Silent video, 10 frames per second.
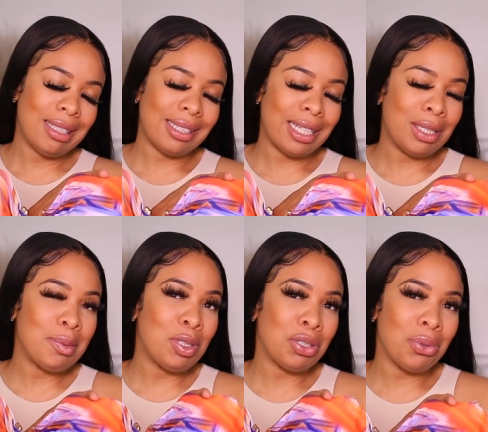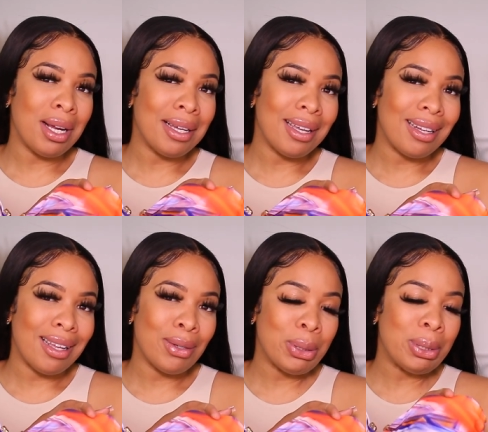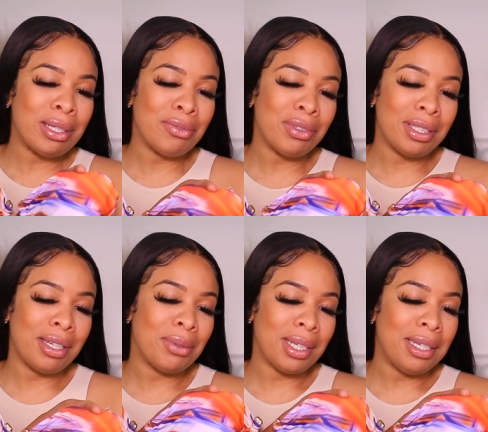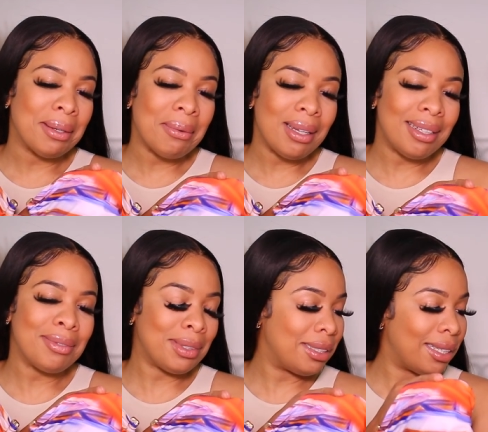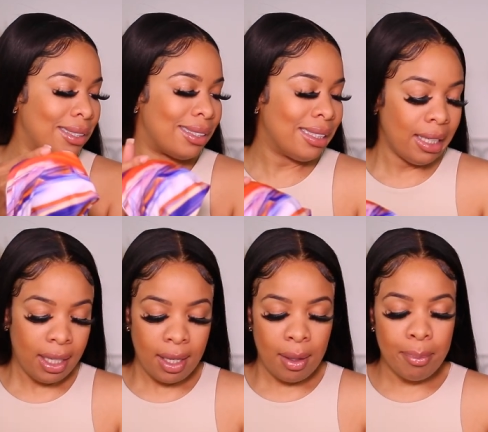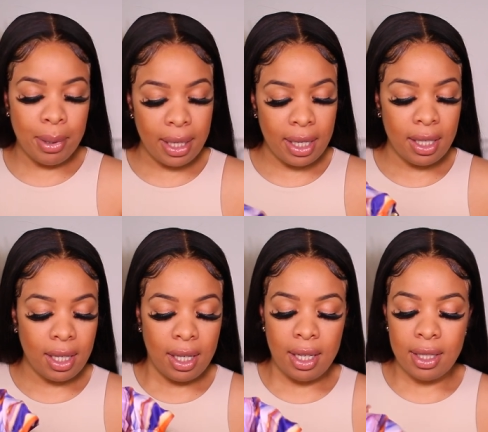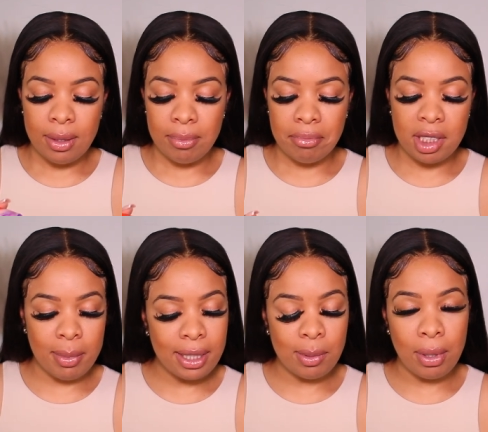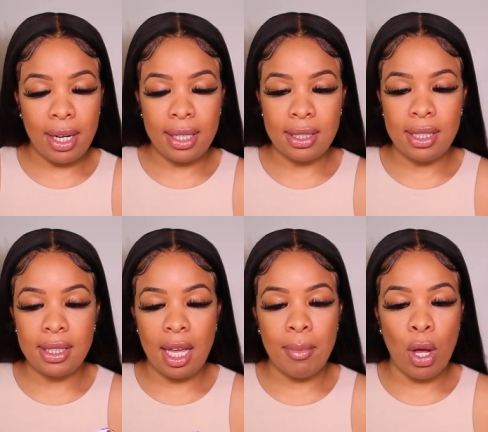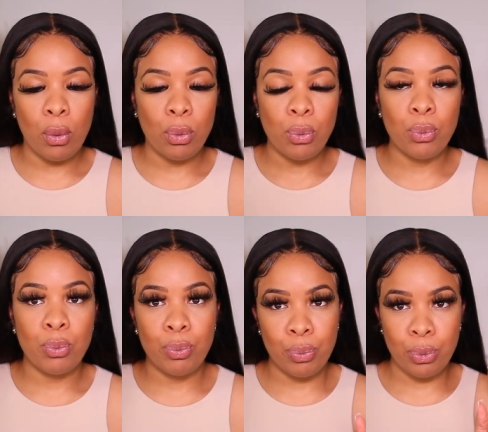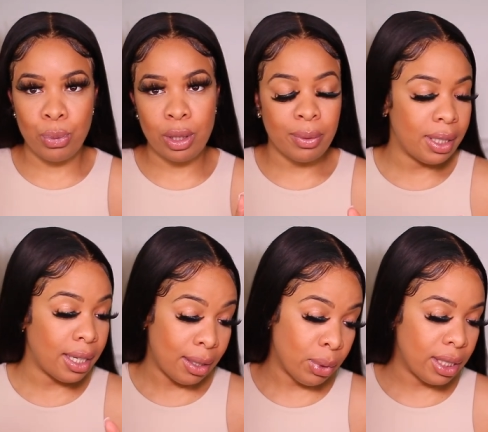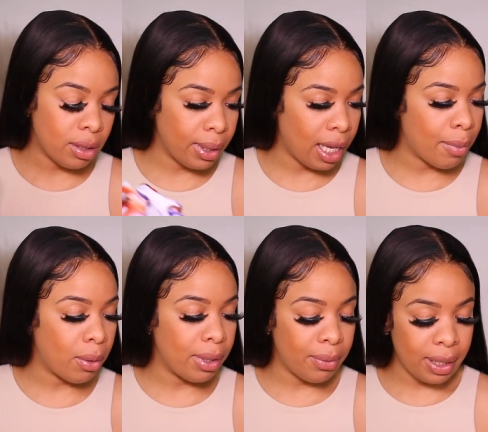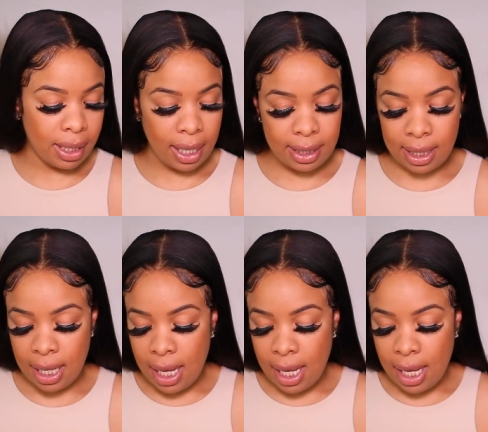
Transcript: it's like get them just right and they don't do nothing for, they don't give you no lift or nothing. But to my surprise, these came out really, really nice. Well, this one came out really, really nice.